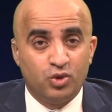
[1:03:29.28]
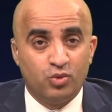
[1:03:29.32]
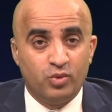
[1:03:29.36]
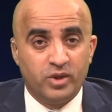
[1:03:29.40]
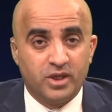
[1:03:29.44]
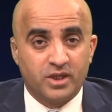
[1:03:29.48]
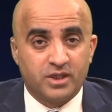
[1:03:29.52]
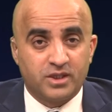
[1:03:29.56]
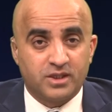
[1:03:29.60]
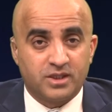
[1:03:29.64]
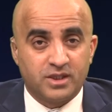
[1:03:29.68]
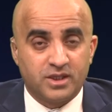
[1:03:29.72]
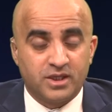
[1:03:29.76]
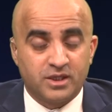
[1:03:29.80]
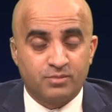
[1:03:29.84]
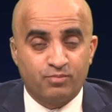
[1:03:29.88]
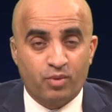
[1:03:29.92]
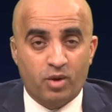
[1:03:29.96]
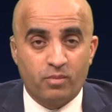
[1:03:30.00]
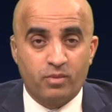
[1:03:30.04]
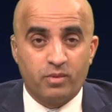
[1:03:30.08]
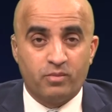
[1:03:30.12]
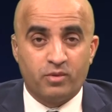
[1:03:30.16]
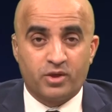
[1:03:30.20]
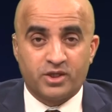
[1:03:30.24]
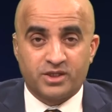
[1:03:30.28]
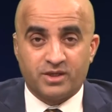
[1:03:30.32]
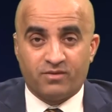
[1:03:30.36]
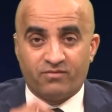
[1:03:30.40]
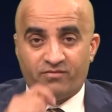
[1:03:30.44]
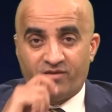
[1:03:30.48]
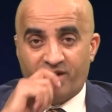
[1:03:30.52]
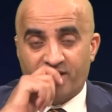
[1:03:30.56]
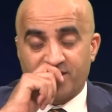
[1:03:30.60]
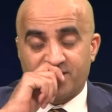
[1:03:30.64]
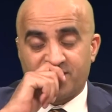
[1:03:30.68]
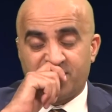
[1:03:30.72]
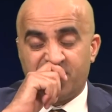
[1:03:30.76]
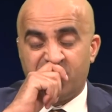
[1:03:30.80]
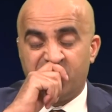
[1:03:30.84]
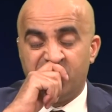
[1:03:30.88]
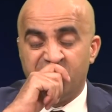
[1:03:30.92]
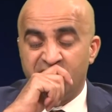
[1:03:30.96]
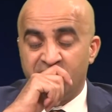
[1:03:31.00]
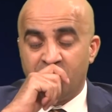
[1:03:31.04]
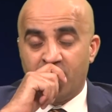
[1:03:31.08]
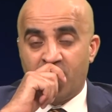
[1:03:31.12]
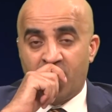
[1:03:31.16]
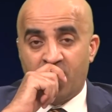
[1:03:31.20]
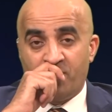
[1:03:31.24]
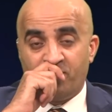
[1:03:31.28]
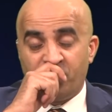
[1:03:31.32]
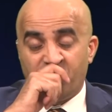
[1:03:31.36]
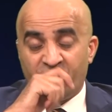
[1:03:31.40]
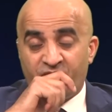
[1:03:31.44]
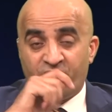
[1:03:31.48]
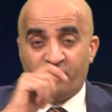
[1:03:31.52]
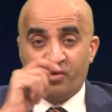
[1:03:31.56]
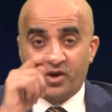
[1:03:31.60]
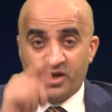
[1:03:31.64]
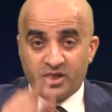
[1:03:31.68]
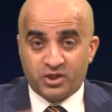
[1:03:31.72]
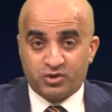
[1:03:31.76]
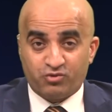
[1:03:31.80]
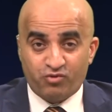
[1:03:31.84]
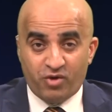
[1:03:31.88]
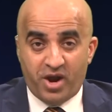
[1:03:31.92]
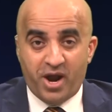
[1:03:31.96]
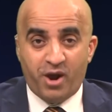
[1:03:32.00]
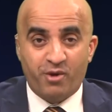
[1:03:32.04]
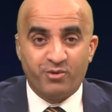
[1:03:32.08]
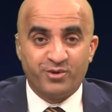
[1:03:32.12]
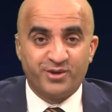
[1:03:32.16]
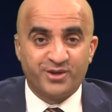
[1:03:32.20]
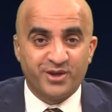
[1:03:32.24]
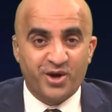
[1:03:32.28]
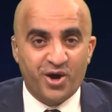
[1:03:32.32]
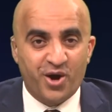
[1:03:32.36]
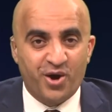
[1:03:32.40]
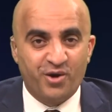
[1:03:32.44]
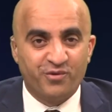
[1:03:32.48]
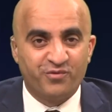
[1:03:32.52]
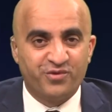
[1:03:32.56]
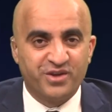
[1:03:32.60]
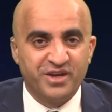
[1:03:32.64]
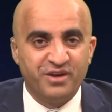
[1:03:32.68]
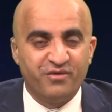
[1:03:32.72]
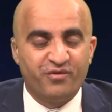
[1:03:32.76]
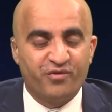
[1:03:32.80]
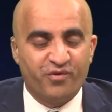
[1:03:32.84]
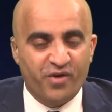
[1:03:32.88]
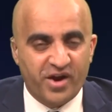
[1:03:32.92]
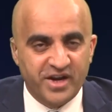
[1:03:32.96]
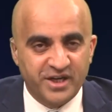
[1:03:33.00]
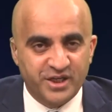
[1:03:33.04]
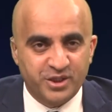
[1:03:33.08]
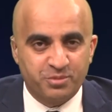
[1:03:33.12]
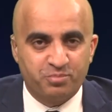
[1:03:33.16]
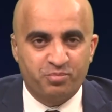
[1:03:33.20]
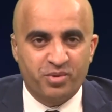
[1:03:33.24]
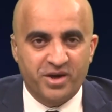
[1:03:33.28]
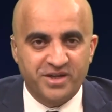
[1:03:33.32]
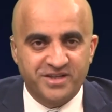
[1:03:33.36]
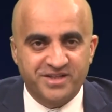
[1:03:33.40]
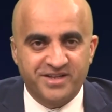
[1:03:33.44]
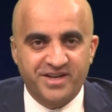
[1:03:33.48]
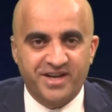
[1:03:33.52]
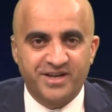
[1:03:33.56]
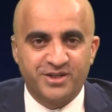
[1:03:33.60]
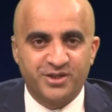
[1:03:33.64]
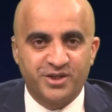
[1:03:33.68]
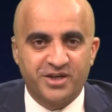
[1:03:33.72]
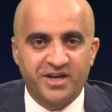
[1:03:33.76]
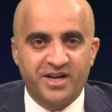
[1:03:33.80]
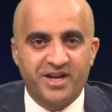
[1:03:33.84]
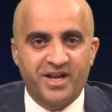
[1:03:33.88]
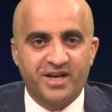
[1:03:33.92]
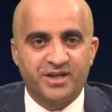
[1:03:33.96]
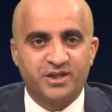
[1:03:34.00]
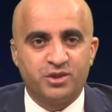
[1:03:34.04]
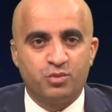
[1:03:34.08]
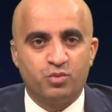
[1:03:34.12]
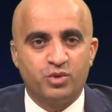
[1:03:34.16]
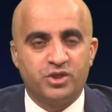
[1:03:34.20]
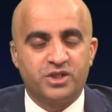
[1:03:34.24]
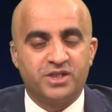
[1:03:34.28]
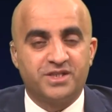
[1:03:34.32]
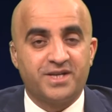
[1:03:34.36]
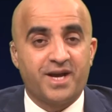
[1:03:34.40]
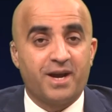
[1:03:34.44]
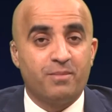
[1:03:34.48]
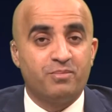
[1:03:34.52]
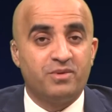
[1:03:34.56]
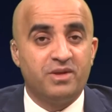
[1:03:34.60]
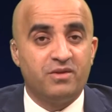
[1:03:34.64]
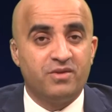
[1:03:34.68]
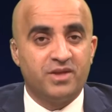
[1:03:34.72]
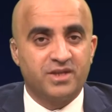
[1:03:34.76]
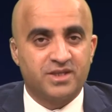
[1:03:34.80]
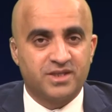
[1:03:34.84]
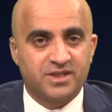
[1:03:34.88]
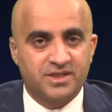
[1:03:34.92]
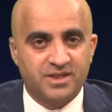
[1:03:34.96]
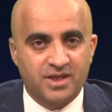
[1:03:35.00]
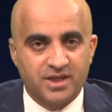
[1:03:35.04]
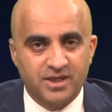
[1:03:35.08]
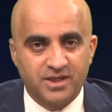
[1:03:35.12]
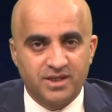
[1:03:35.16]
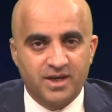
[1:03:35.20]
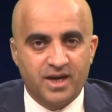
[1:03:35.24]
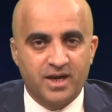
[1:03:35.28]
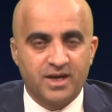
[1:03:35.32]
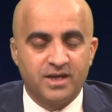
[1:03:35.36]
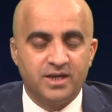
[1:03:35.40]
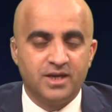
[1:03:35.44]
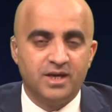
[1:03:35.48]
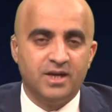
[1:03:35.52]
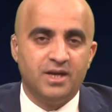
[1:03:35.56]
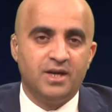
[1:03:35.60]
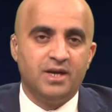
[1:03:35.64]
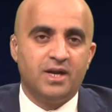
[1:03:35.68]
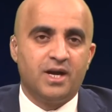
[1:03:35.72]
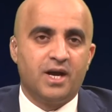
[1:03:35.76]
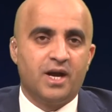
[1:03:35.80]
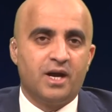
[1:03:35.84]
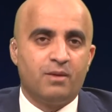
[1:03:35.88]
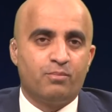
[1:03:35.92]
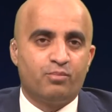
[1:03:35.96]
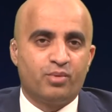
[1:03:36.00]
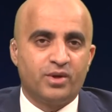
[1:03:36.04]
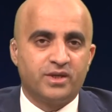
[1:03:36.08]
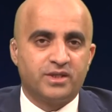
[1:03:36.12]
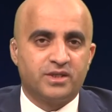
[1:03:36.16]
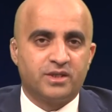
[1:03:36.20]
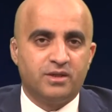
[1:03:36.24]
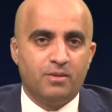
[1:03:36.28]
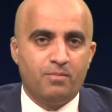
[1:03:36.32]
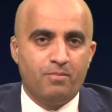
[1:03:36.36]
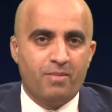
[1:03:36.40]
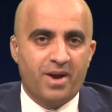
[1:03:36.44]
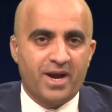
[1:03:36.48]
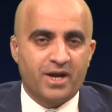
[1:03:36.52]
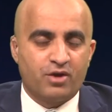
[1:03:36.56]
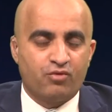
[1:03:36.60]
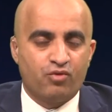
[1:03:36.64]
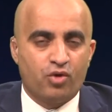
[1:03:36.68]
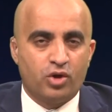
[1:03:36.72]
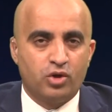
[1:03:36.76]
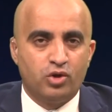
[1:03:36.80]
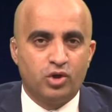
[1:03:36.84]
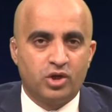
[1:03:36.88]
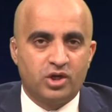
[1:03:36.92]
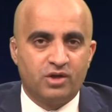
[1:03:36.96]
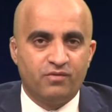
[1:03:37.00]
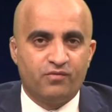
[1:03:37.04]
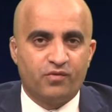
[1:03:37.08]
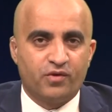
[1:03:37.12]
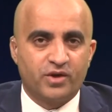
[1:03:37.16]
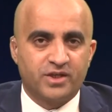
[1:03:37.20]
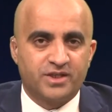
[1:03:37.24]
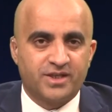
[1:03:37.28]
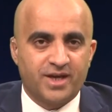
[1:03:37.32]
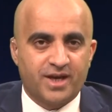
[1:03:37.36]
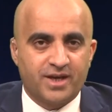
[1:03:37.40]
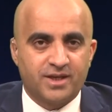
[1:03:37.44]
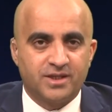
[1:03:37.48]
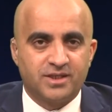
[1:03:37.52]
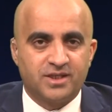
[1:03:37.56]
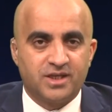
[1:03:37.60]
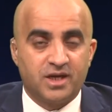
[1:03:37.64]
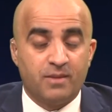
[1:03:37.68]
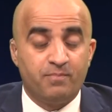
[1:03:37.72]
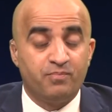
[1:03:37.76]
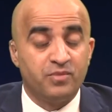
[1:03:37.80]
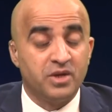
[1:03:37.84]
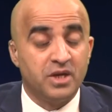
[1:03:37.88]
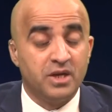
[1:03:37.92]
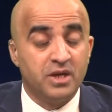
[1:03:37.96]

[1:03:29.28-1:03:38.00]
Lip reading: weeks. It's probably because I'm fasting. The first round of the French presidential election, which is happening this Sunday. President Macron looking for a second term.